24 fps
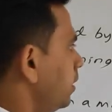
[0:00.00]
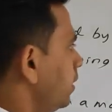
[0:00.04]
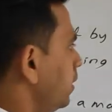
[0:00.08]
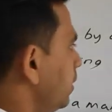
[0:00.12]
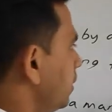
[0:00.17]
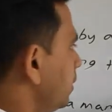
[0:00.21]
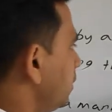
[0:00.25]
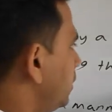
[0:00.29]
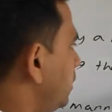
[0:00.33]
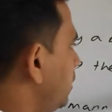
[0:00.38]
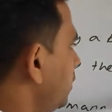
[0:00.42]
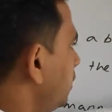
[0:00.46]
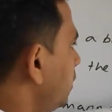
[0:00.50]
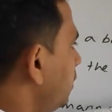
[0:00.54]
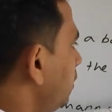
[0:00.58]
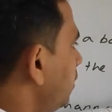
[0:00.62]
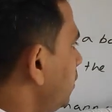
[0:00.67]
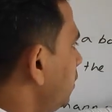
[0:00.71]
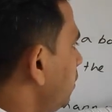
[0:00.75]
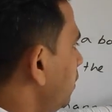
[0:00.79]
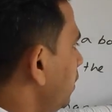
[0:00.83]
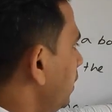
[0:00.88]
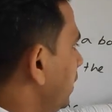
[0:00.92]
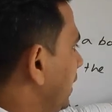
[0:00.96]

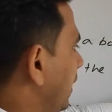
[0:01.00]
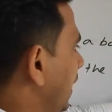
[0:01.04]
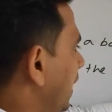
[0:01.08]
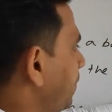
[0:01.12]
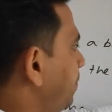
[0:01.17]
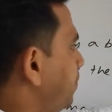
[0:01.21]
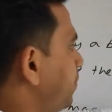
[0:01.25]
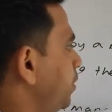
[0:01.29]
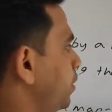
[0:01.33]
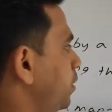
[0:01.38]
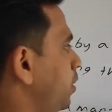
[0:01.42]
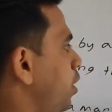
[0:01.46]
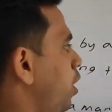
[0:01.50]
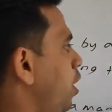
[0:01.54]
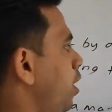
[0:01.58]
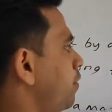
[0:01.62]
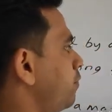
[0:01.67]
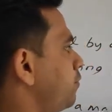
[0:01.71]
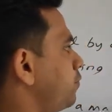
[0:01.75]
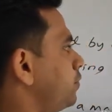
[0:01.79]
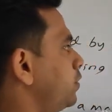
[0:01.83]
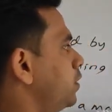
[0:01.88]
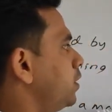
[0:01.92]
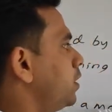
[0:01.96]
the tip
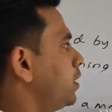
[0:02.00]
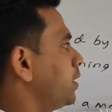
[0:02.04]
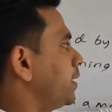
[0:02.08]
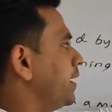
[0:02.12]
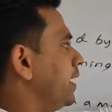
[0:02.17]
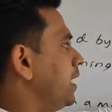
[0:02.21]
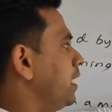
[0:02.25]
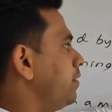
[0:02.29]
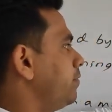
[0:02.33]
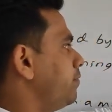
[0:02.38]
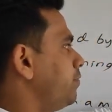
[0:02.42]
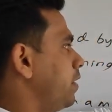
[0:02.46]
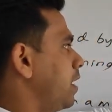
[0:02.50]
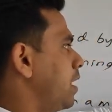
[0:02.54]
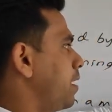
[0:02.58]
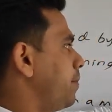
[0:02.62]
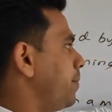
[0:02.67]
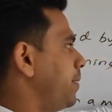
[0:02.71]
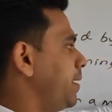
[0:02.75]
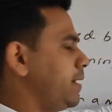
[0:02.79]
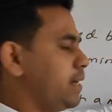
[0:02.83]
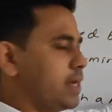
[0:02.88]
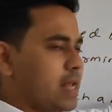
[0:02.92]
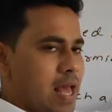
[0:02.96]
of the gill
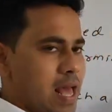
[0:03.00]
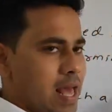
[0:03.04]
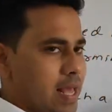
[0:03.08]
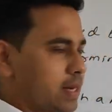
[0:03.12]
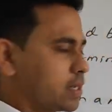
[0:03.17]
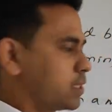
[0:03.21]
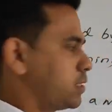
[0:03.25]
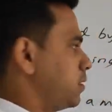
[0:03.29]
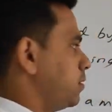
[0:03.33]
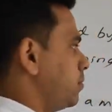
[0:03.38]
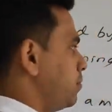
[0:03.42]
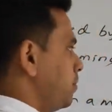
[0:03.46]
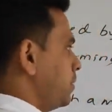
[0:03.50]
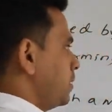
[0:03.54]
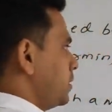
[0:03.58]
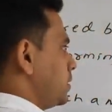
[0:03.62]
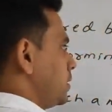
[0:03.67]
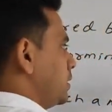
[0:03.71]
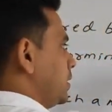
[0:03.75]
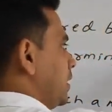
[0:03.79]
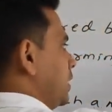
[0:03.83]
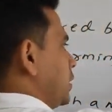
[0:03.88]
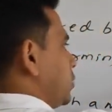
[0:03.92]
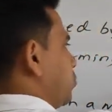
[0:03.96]
filament arc means
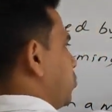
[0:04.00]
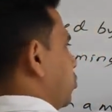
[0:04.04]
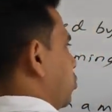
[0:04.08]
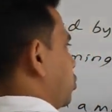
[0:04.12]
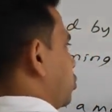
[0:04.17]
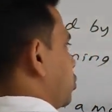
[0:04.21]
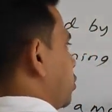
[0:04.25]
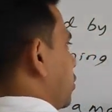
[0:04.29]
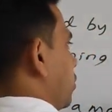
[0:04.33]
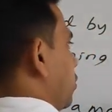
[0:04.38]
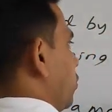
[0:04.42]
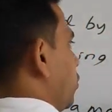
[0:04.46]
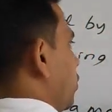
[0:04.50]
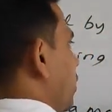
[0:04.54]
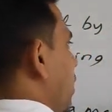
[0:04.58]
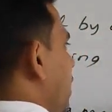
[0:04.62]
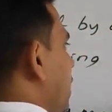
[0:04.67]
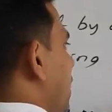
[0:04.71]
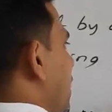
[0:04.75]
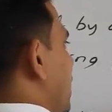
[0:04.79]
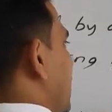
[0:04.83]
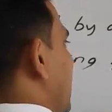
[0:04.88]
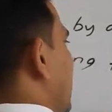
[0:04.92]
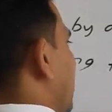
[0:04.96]
this portion. Okay,
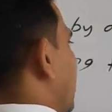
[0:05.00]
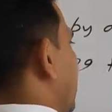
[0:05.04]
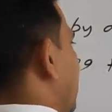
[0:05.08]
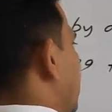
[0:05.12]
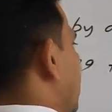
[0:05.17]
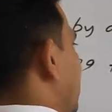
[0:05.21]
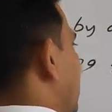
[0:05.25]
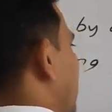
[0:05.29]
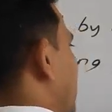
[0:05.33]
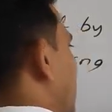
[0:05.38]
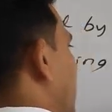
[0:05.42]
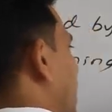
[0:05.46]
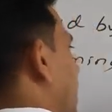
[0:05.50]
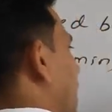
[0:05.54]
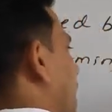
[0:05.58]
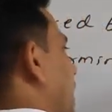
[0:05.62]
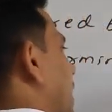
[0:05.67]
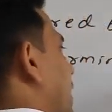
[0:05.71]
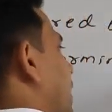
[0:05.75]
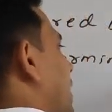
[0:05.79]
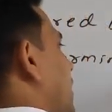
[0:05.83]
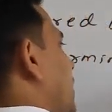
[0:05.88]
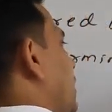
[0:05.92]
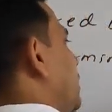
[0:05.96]
these are
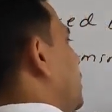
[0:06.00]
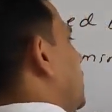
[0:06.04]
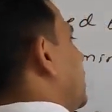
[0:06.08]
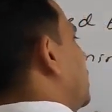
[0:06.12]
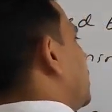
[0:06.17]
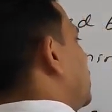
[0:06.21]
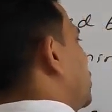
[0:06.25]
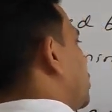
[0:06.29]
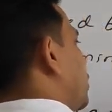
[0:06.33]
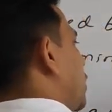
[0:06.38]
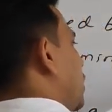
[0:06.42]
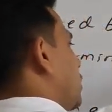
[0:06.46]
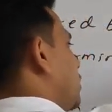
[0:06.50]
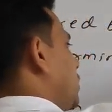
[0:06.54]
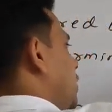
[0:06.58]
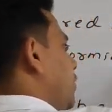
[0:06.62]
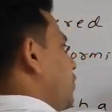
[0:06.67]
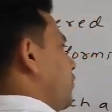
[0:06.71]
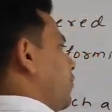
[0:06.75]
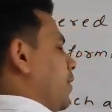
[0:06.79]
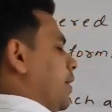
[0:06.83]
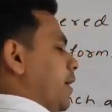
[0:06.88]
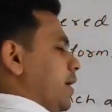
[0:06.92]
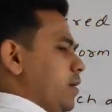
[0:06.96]
arranged in such a
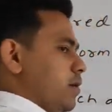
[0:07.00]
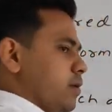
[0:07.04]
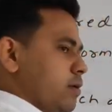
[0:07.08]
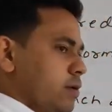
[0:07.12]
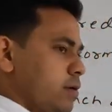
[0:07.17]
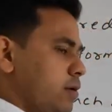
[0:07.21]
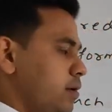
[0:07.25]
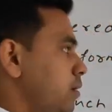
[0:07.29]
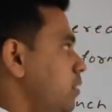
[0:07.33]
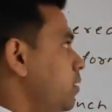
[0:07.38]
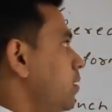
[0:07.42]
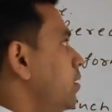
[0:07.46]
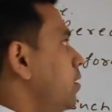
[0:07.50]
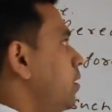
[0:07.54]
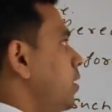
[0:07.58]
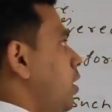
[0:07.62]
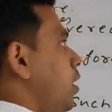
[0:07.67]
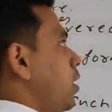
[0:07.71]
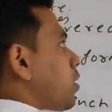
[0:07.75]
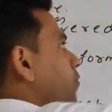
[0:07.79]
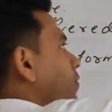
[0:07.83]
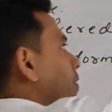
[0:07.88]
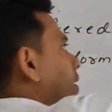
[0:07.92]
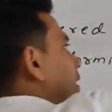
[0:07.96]
way,
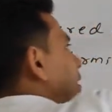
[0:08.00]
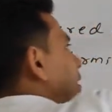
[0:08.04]
or we can